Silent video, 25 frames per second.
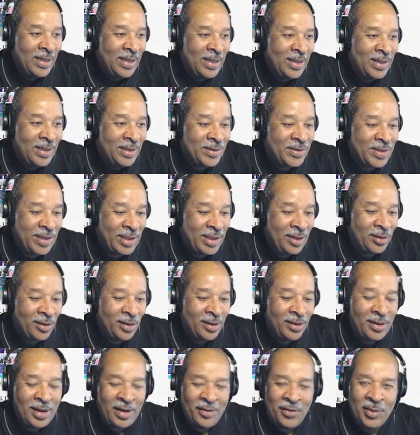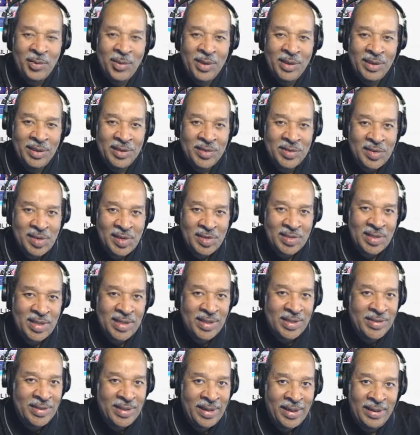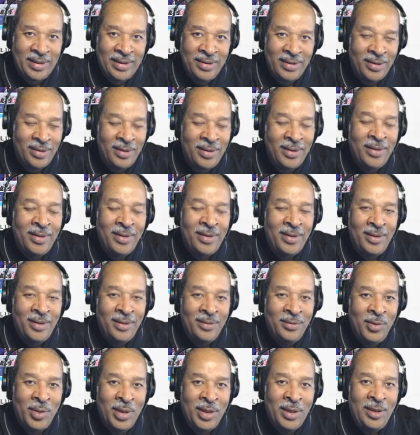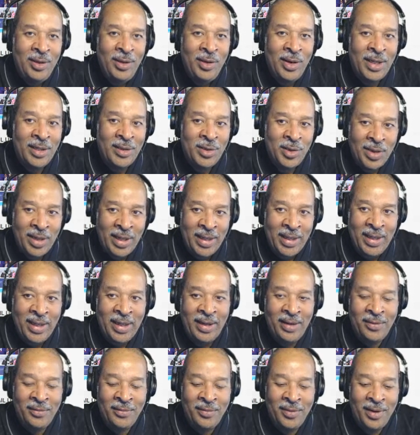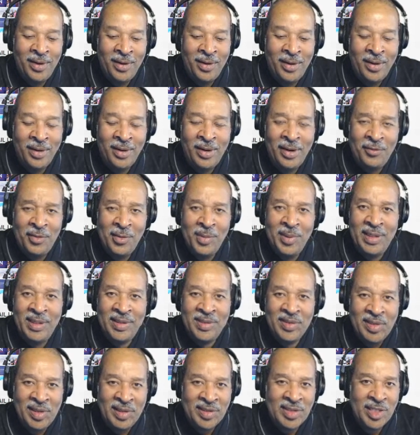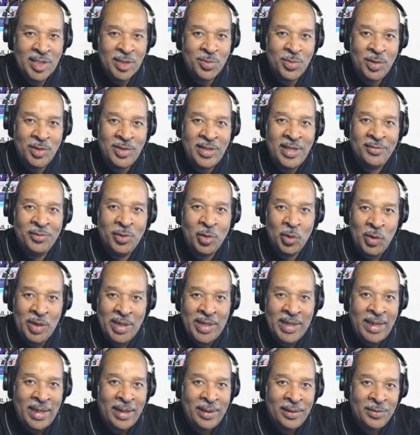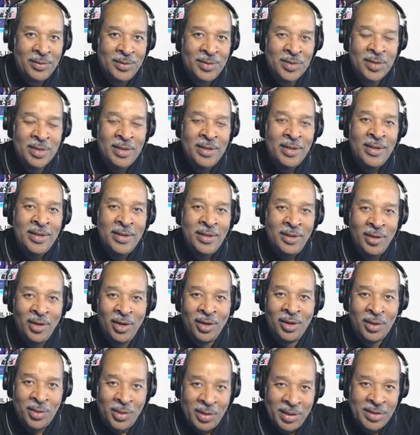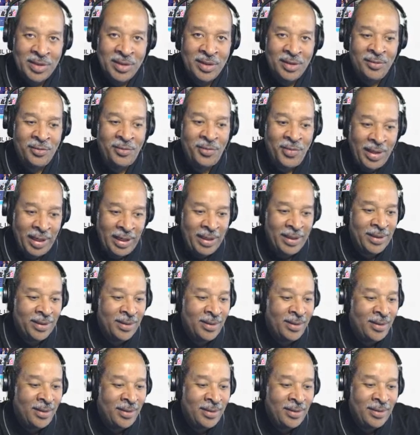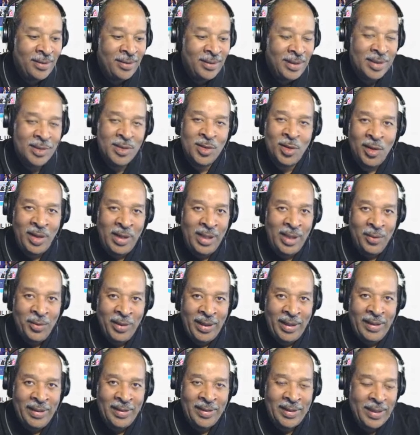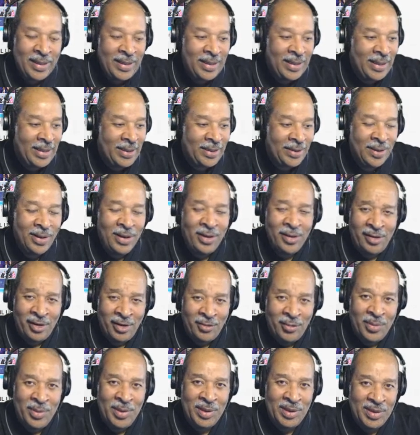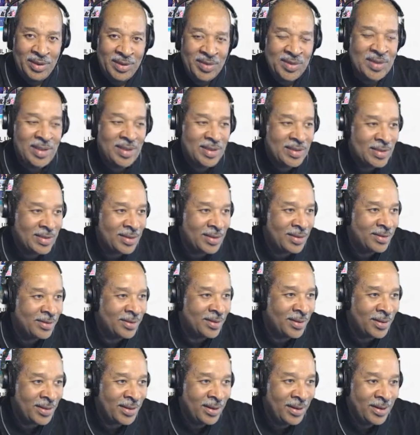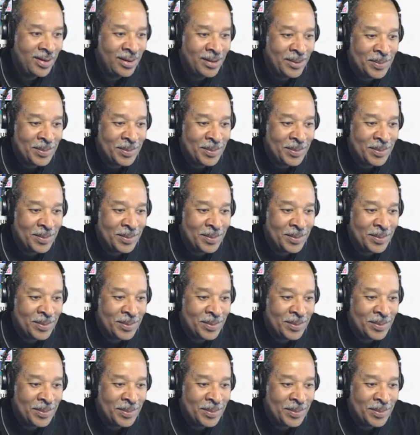let's say you're on government assistance, and say, yes, you can have government assistance, but you have to renounce your Christian faith. That's the only way you can get government assistance, okay?